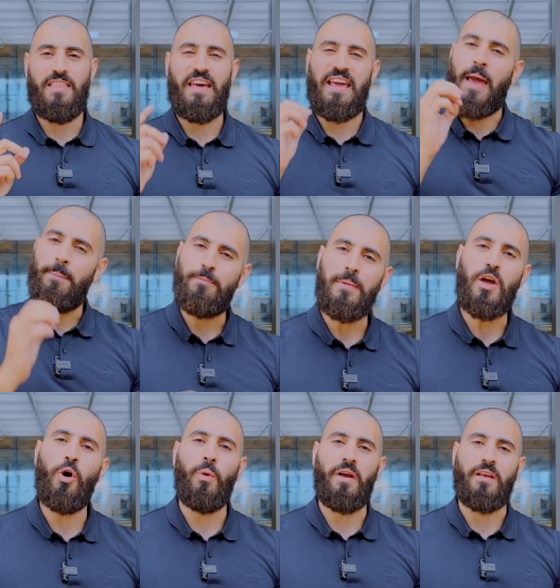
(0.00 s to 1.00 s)
that kept me
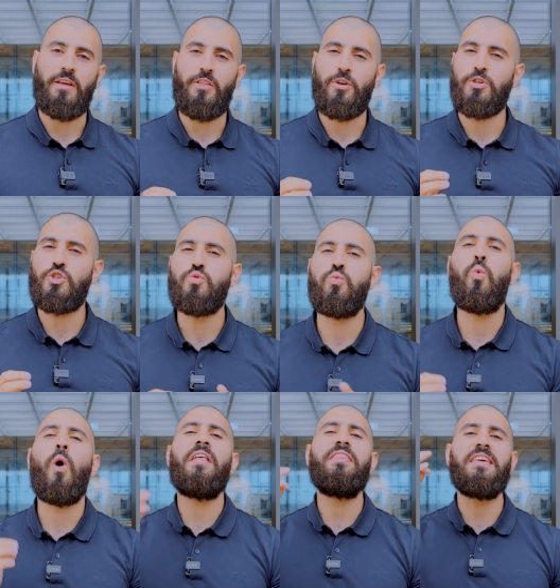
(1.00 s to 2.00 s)
going. There was
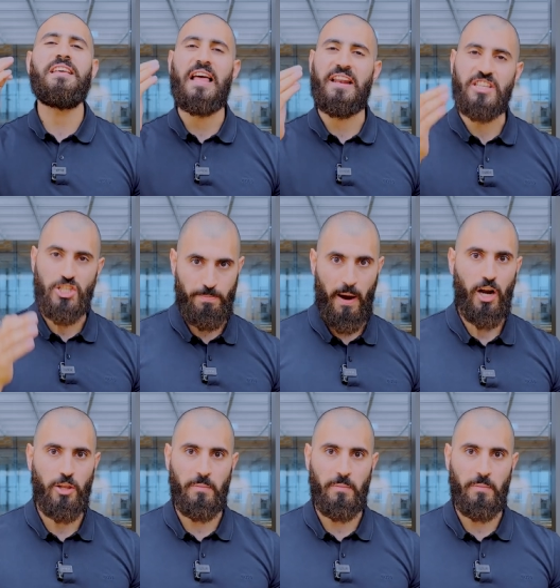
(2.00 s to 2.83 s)
one thing that inspired